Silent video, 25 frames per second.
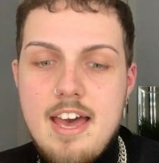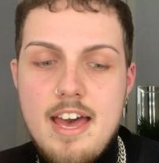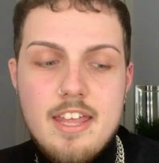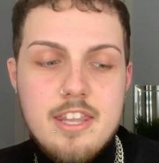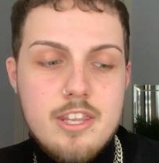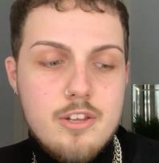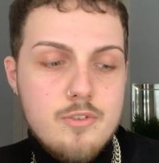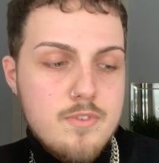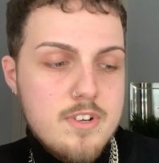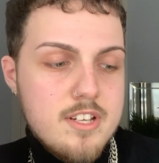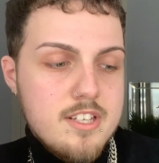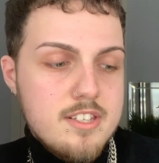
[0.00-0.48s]
and
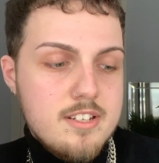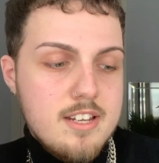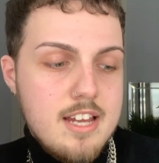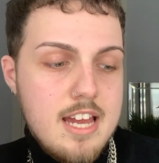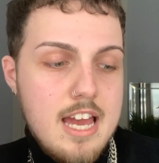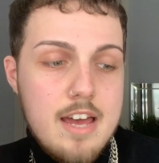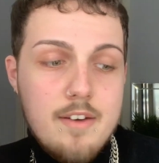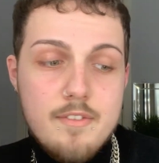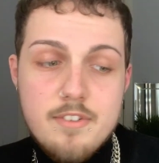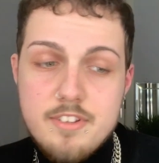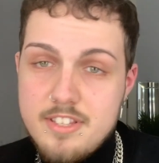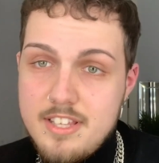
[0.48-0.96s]
the reason I
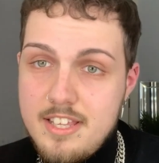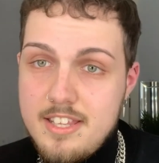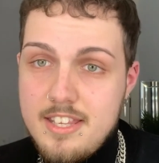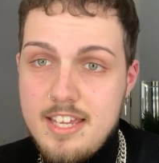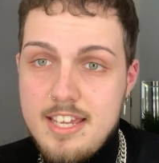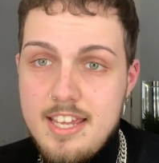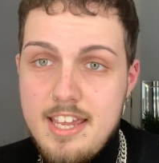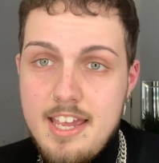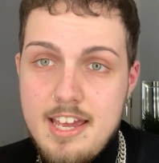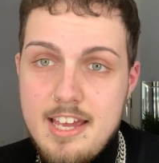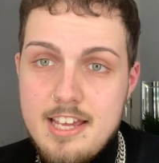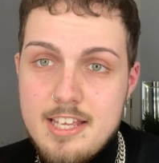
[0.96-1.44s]
haven't done
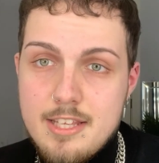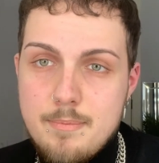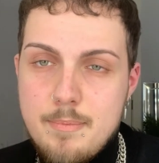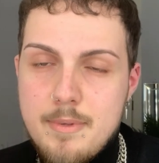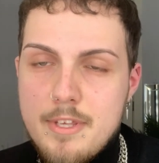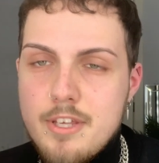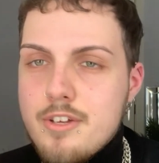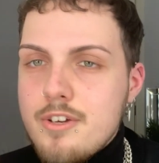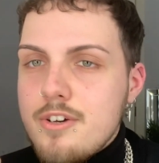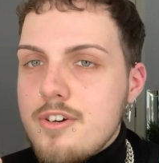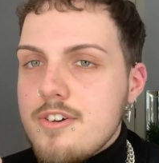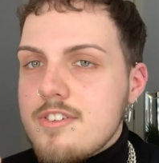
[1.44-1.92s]
that yet is
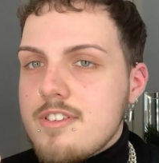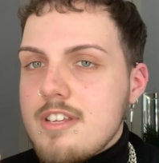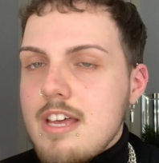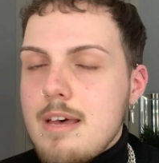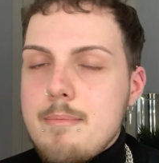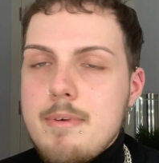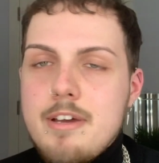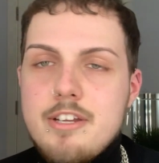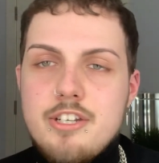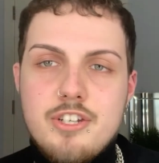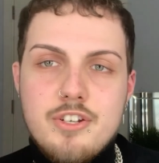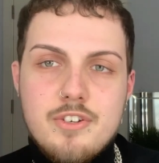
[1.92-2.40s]
because
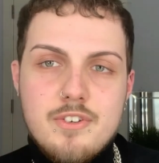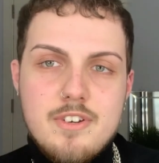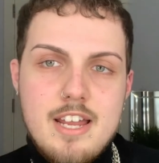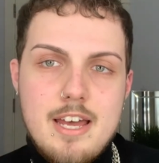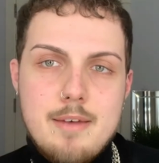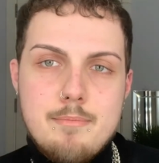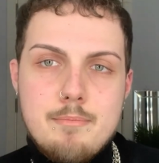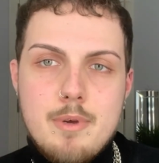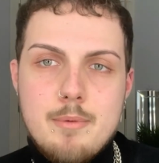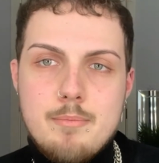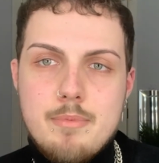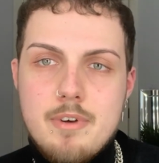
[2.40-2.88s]
I'm actually going to
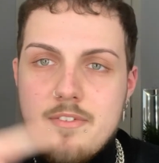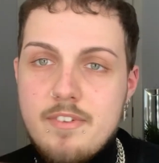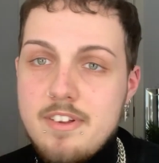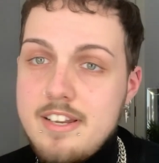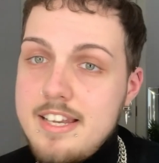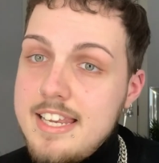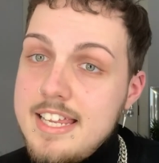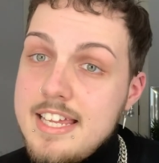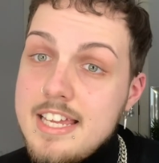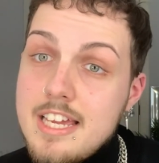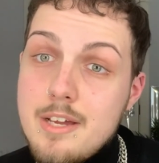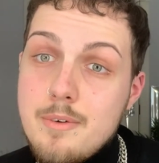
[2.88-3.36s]
have my brother
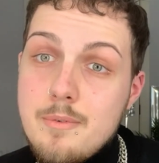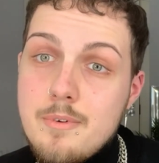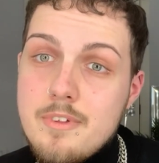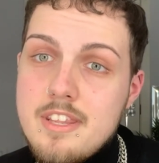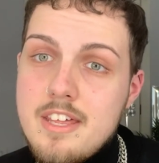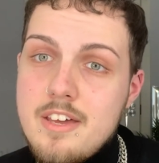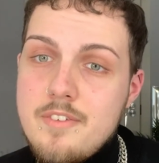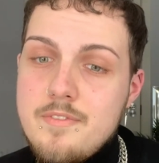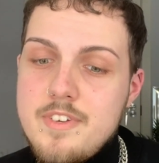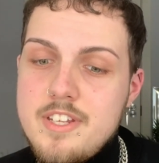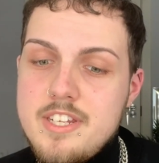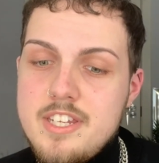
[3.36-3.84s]
Leo on
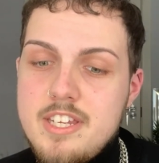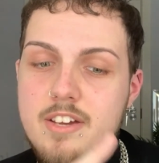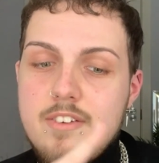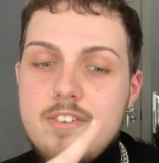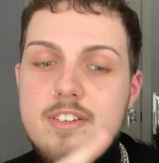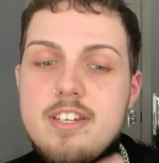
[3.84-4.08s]
that video,